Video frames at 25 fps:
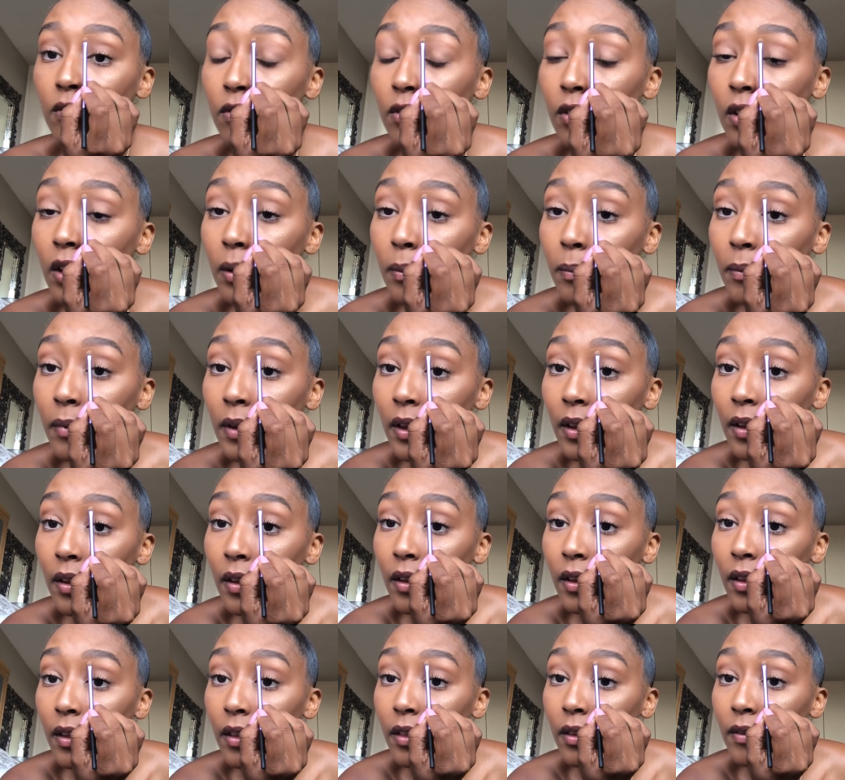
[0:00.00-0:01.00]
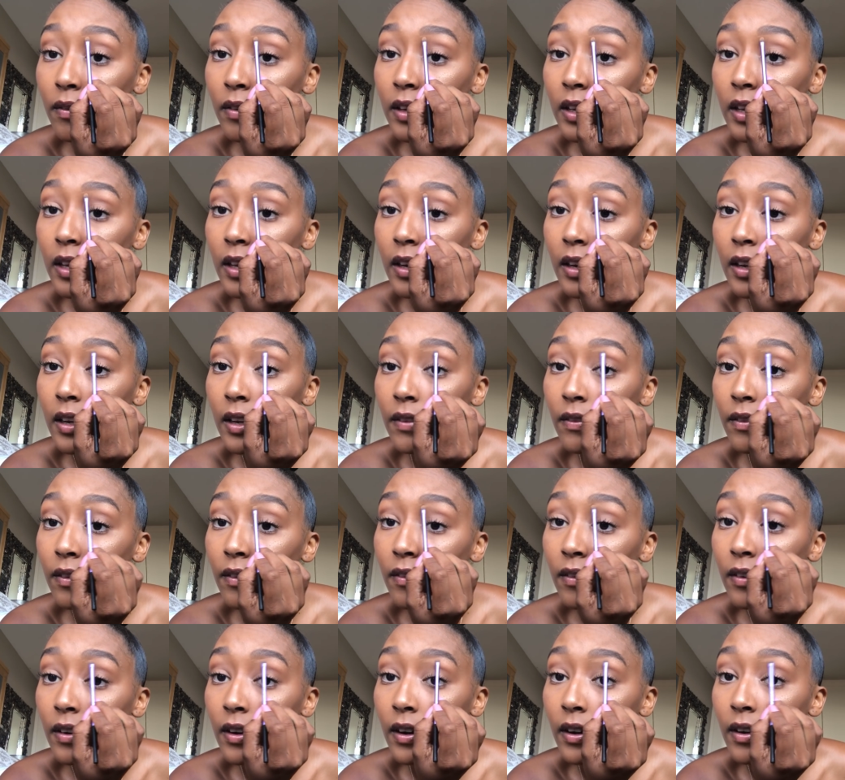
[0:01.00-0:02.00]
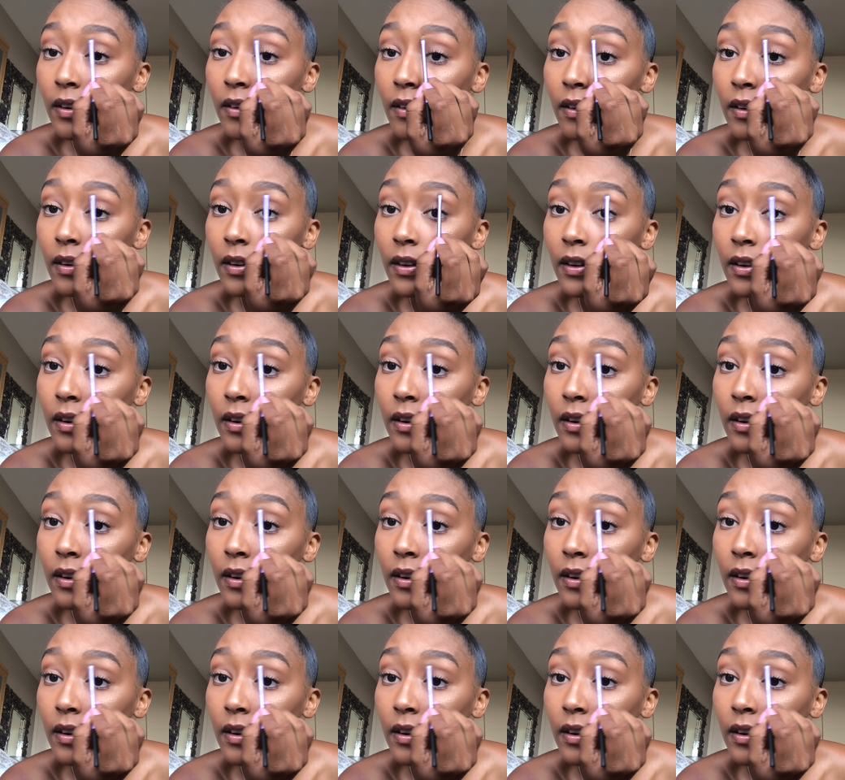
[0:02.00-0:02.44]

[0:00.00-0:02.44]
from the beginning of the brow,